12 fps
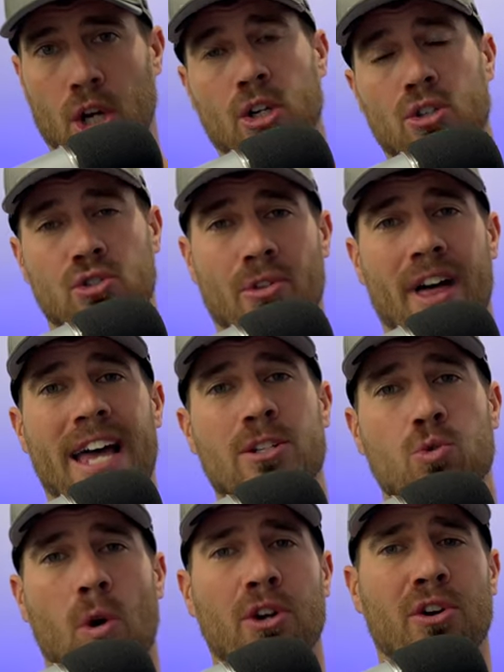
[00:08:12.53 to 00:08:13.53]
So that is
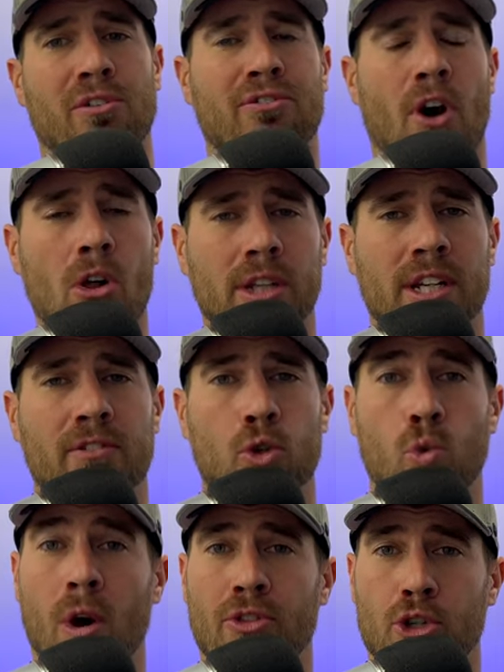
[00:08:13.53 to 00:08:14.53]
where you're falling if you
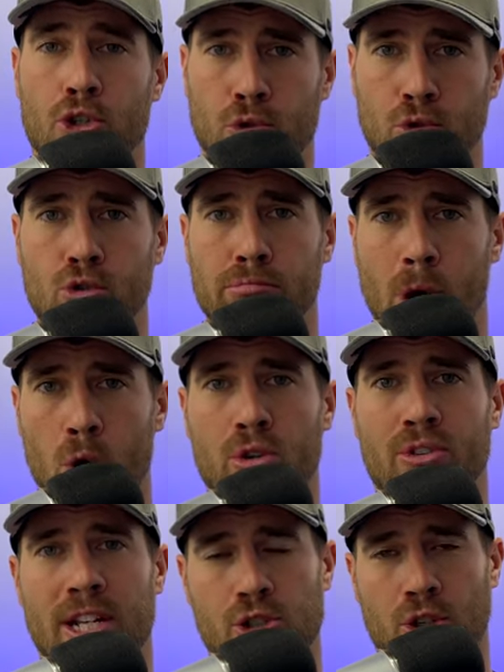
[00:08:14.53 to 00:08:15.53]
want the true motor
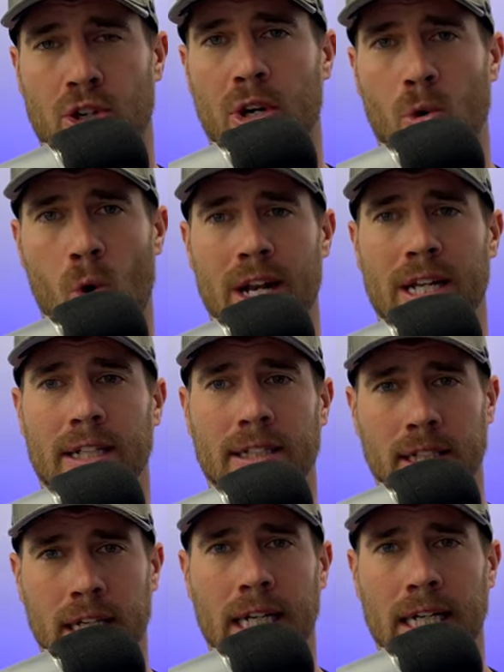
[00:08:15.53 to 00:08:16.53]
that you're going to want to
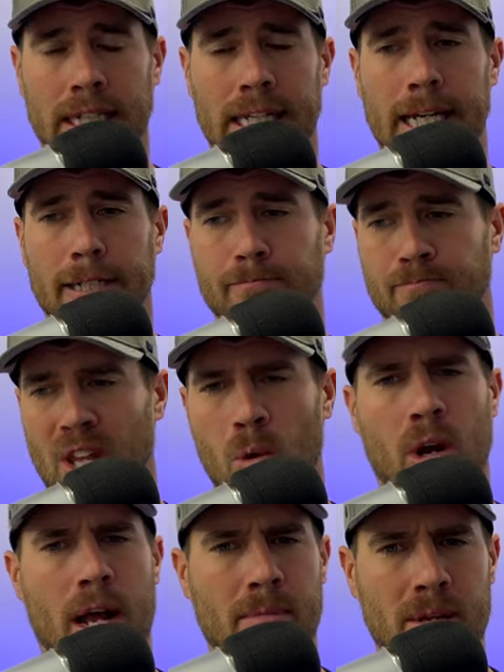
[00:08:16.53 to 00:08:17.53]
uh, get. And
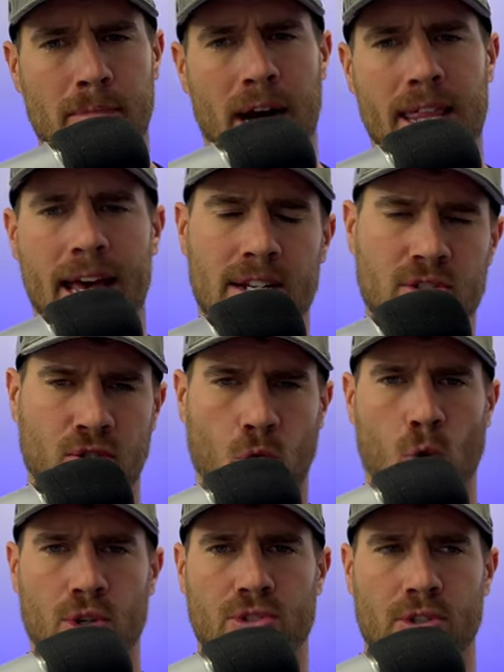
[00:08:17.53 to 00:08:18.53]
what I mean by that is, of
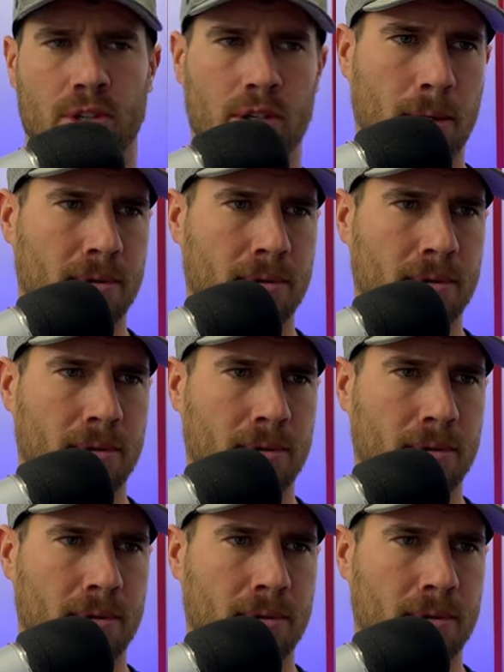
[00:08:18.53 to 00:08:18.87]
course, they're going to